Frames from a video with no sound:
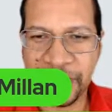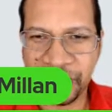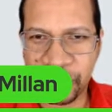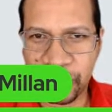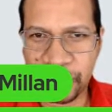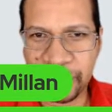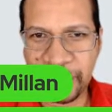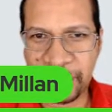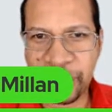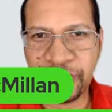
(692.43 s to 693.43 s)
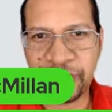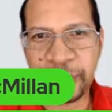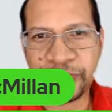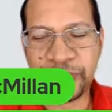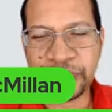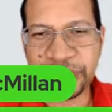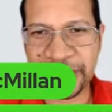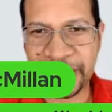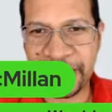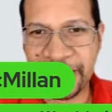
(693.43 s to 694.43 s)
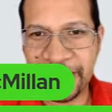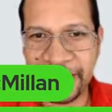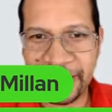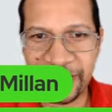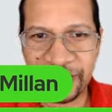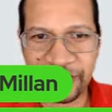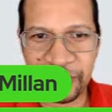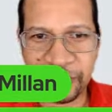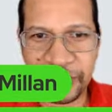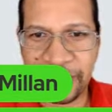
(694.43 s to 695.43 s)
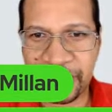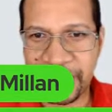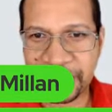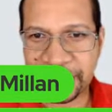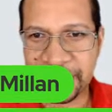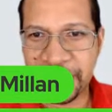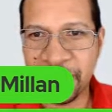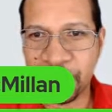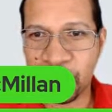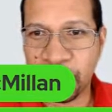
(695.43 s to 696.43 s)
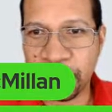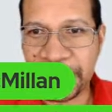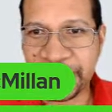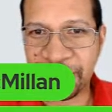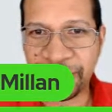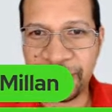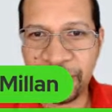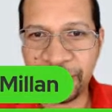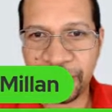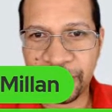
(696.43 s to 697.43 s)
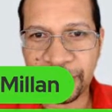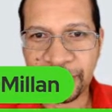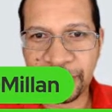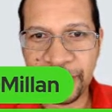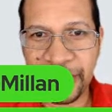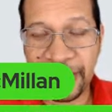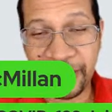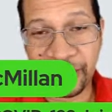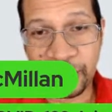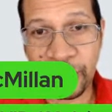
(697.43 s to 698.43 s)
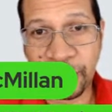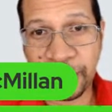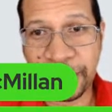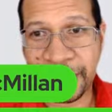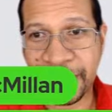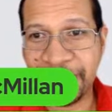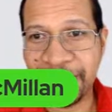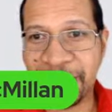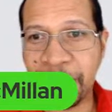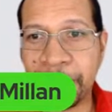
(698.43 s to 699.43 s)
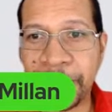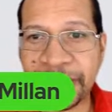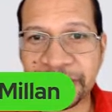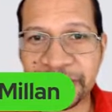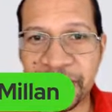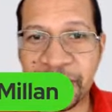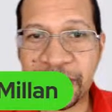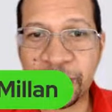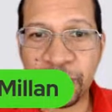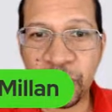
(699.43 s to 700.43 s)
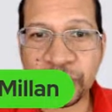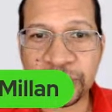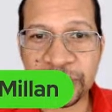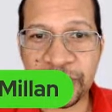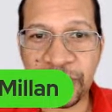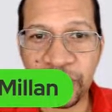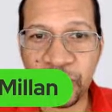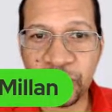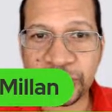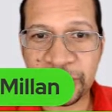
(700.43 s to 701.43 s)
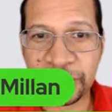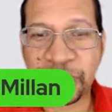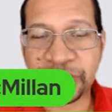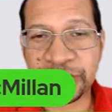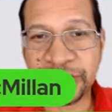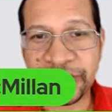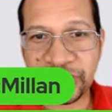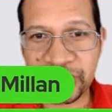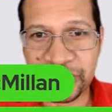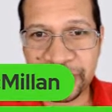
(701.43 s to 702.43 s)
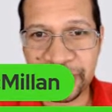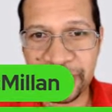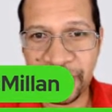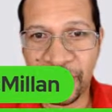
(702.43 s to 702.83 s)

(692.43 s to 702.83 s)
So the principle for today is simply that rheumatic fever is probably the best and the most close approximation